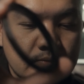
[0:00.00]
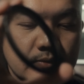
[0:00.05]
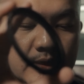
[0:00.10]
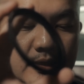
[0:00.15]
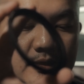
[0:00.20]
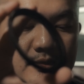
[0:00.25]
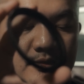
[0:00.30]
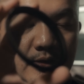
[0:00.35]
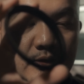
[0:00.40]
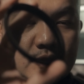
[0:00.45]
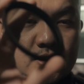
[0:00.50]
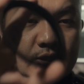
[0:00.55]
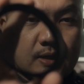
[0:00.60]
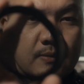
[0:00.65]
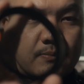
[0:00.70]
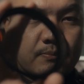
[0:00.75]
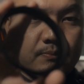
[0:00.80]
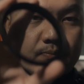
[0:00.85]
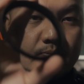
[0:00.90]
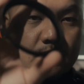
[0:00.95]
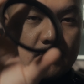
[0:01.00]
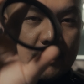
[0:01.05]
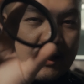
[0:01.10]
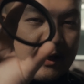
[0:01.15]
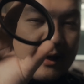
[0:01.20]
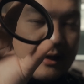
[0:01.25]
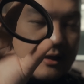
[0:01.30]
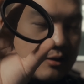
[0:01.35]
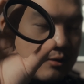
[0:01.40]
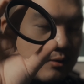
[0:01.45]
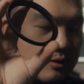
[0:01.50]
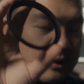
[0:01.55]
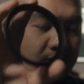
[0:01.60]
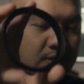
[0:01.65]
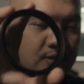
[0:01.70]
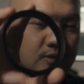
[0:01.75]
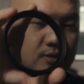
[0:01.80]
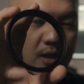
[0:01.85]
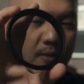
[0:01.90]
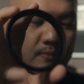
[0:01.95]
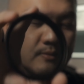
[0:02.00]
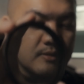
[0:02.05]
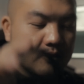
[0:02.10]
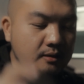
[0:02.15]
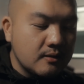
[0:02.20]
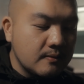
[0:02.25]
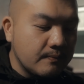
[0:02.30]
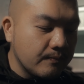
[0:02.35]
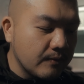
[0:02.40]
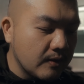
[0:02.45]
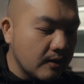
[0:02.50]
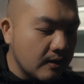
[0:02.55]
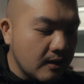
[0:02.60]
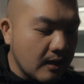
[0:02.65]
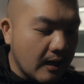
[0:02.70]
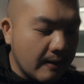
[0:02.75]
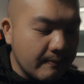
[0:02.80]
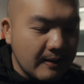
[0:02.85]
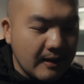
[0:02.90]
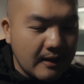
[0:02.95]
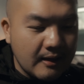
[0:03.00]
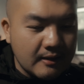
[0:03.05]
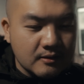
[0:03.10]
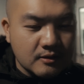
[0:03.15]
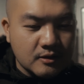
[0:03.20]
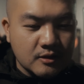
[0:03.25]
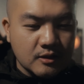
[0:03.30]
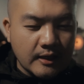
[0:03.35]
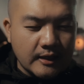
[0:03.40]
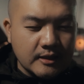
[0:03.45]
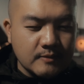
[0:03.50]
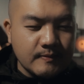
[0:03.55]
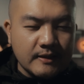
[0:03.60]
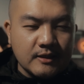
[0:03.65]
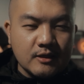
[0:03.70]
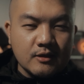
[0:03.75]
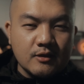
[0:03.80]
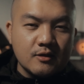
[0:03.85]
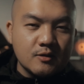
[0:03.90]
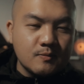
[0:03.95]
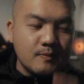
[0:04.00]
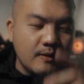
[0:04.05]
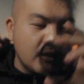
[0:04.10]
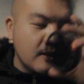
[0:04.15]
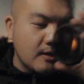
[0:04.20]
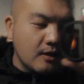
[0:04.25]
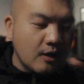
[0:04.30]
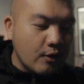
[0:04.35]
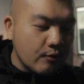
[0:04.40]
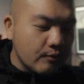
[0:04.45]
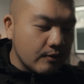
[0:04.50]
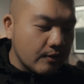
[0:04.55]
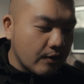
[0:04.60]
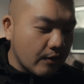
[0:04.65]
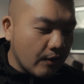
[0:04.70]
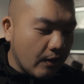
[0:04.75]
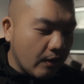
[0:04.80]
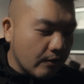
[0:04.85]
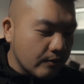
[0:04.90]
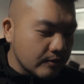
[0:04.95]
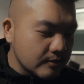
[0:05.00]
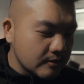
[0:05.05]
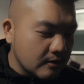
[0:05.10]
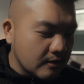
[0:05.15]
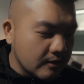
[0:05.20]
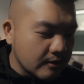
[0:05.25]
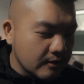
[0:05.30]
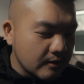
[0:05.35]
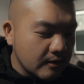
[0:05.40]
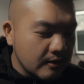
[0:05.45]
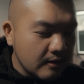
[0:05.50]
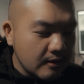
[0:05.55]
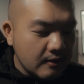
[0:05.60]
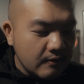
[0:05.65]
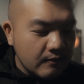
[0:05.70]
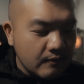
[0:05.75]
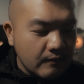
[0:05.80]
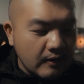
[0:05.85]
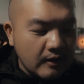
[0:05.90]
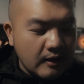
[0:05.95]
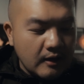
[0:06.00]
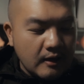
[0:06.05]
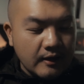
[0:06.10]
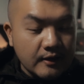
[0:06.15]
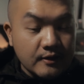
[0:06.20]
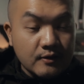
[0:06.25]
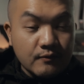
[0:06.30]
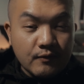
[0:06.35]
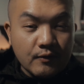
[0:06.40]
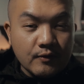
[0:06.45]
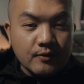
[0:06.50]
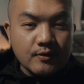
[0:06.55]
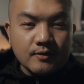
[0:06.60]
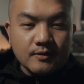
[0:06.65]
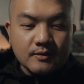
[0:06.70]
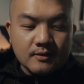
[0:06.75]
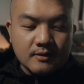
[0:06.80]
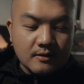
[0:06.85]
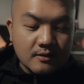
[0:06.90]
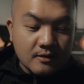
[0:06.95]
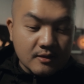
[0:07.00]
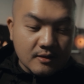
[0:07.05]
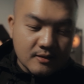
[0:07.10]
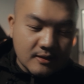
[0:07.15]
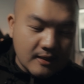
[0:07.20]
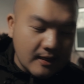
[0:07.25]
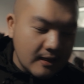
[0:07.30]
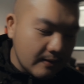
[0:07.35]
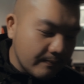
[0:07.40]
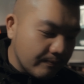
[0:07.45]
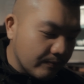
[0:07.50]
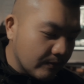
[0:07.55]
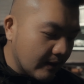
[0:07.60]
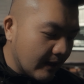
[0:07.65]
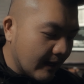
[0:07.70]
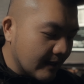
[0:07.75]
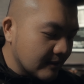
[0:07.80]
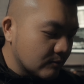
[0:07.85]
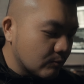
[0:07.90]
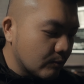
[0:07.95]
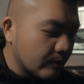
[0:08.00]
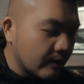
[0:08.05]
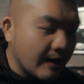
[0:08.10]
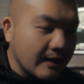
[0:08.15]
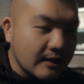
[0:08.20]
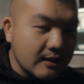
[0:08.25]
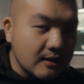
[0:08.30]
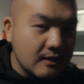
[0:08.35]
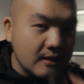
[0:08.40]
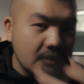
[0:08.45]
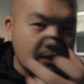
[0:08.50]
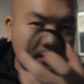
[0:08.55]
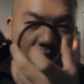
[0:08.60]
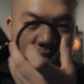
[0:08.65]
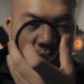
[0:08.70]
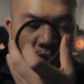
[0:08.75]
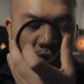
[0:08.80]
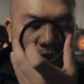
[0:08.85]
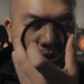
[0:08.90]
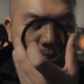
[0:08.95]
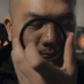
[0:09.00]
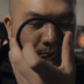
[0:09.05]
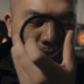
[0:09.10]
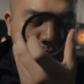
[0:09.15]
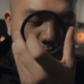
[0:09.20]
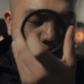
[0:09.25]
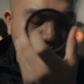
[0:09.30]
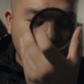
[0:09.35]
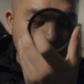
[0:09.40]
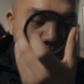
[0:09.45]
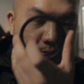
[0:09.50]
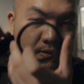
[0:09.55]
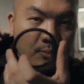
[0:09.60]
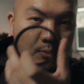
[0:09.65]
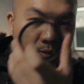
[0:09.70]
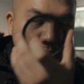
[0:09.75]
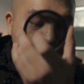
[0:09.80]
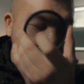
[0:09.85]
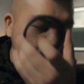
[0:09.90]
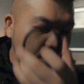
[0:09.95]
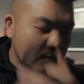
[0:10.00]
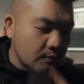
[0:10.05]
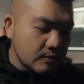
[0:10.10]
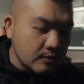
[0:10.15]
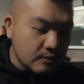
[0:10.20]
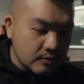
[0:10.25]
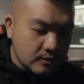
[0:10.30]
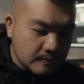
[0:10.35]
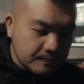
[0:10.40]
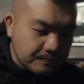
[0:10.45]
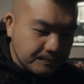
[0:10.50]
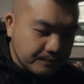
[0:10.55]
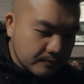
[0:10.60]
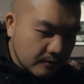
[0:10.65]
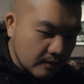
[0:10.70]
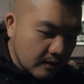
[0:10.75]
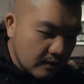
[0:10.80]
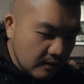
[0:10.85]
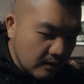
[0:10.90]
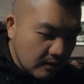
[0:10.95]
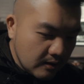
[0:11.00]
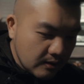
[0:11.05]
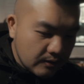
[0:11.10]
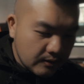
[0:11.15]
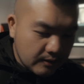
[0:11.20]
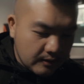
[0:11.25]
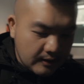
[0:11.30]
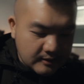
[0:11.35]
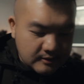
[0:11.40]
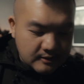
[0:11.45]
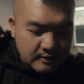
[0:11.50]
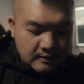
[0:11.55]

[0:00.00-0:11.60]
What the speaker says: These are cheap. They do get the job done. I'm not expecting to spend $100 on ND filters just yet, as where I can get the job done with these filters. The next thing,